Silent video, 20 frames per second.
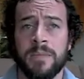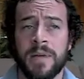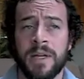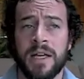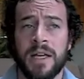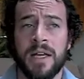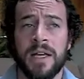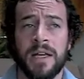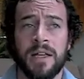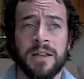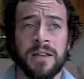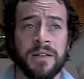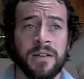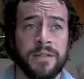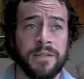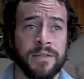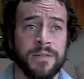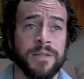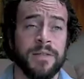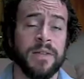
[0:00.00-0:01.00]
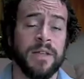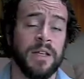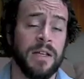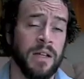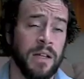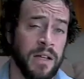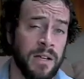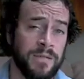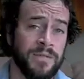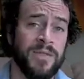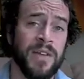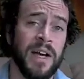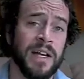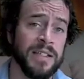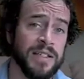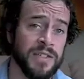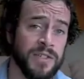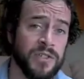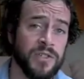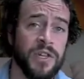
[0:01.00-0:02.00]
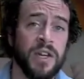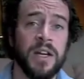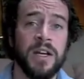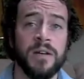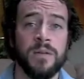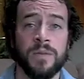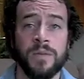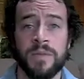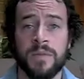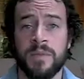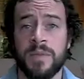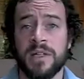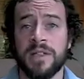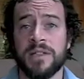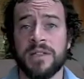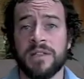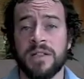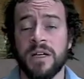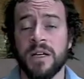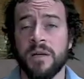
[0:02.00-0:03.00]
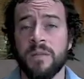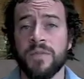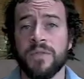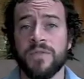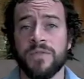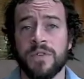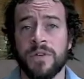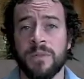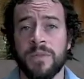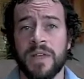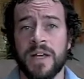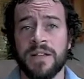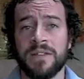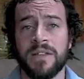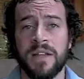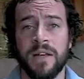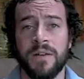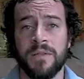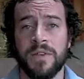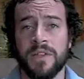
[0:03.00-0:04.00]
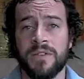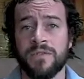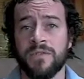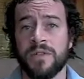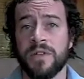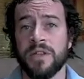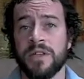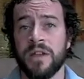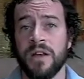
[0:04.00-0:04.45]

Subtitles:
And in fact, in China, where the medicine comes from, that's how they treat.